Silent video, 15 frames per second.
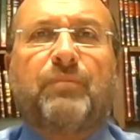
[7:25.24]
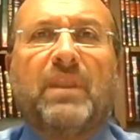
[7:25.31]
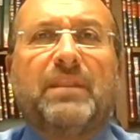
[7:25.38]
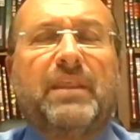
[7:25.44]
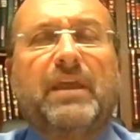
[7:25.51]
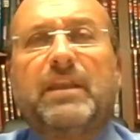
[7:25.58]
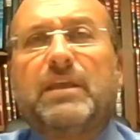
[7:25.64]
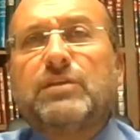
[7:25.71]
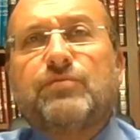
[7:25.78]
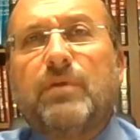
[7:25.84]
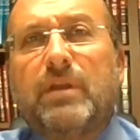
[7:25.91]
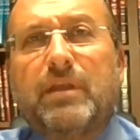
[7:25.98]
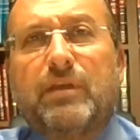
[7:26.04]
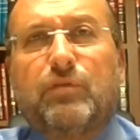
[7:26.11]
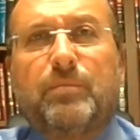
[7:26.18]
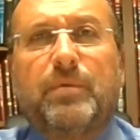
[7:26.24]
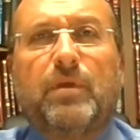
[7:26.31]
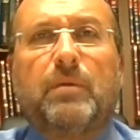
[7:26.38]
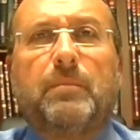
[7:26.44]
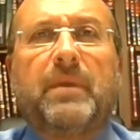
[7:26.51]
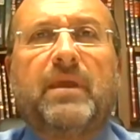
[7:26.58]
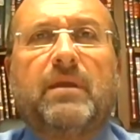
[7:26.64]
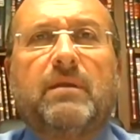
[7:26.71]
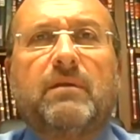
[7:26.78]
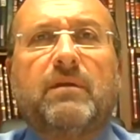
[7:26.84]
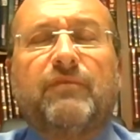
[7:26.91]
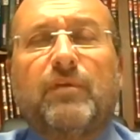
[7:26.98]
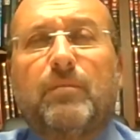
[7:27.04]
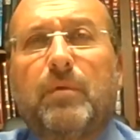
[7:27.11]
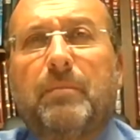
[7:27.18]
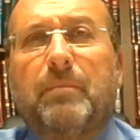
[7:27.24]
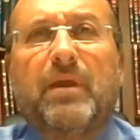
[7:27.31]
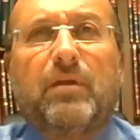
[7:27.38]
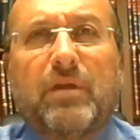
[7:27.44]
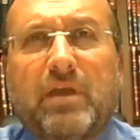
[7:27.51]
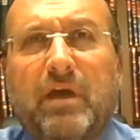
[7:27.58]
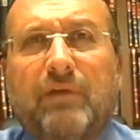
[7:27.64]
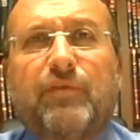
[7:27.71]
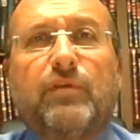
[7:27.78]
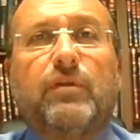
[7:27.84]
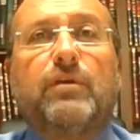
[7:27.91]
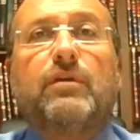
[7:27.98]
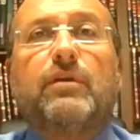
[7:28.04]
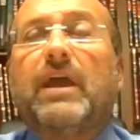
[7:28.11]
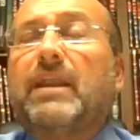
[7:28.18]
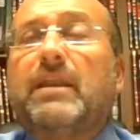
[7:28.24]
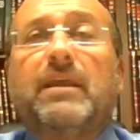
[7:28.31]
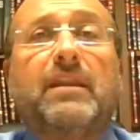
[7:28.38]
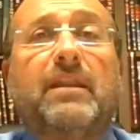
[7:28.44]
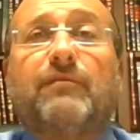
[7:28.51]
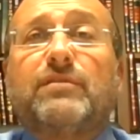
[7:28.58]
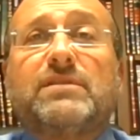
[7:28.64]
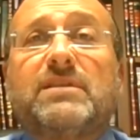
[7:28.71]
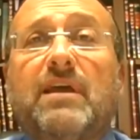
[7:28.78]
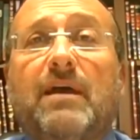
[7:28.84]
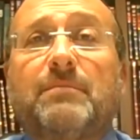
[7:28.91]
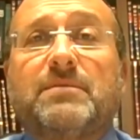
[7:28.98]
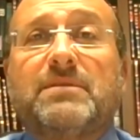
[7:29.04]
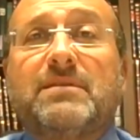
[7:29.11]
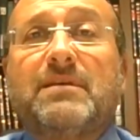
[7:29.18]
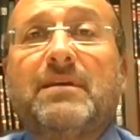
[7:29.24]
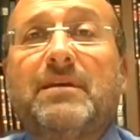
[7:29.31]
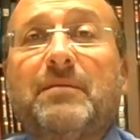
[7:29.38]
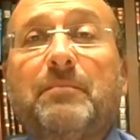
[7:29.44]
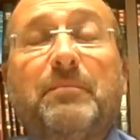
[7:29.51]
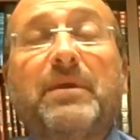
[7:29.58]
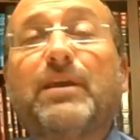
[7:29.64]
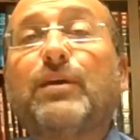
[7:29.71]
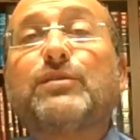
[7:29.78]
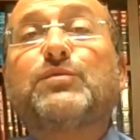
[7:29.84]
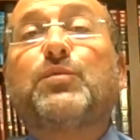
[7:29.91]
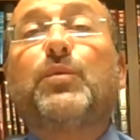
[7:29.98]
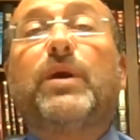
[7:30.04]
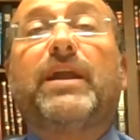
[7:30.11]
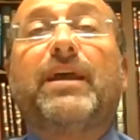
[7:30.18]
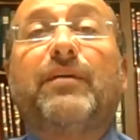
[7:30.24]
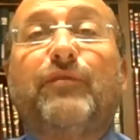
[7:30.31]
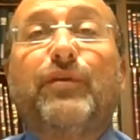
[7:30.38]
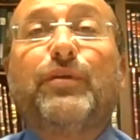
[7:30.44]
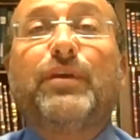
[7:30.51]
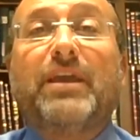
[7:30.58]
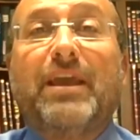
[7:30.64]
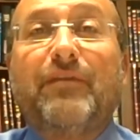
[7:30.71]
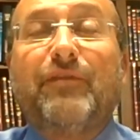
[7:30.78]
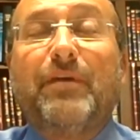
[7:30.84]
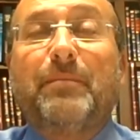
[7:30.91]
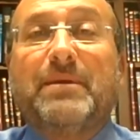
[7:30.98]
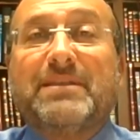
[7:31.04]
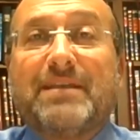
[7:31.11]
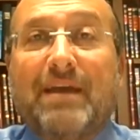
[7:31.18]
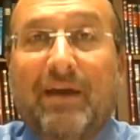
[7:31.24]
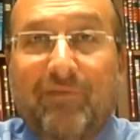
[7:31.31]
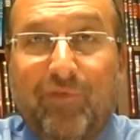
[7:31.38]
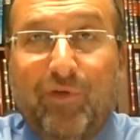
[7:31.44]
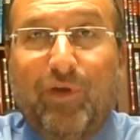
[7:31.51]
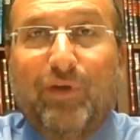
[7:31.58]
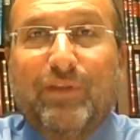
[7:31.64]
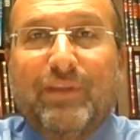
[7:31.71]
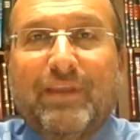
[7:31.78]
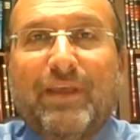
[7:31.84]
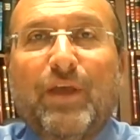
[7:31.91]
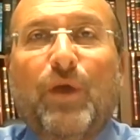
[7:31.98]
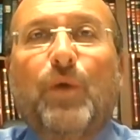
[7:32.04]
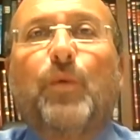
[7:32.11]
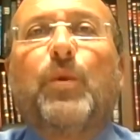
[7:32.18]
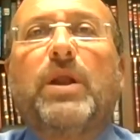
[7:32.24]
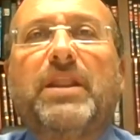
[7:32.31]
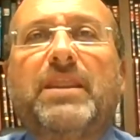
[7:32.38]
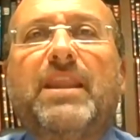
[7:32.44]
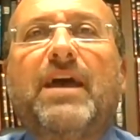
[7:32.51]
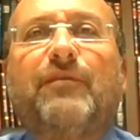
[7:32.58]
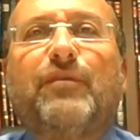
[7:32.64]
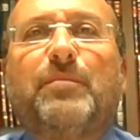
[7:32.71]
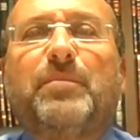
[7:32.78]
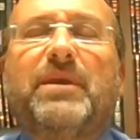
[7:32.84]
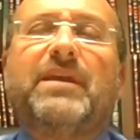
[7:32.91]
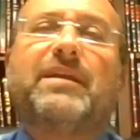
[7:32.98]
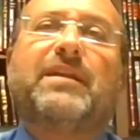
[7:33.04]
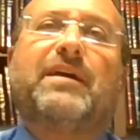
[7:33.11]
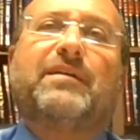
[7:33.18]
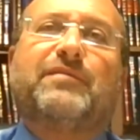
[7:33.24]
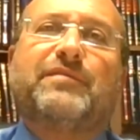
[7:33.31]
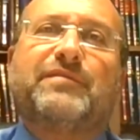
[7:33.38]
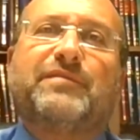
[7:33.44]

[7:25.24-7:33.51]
Then he's running to be a mayor, and from a mayor, a governor, and he never stops. Because whatever you give him as kavod will never be enough.